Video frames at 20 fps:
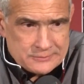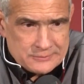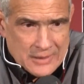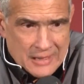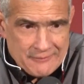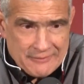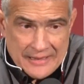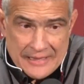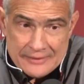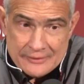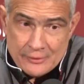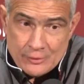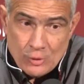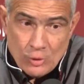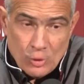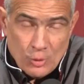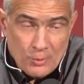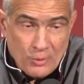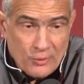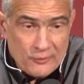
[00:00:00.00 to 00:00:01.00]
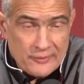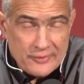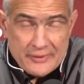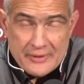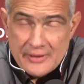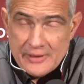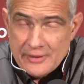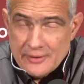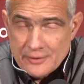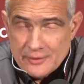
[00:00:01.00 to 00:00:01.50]
I've gotten to know him over the
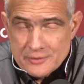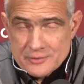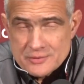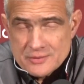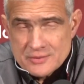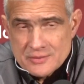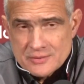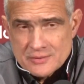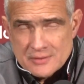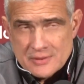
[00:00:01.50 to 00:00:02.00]
years.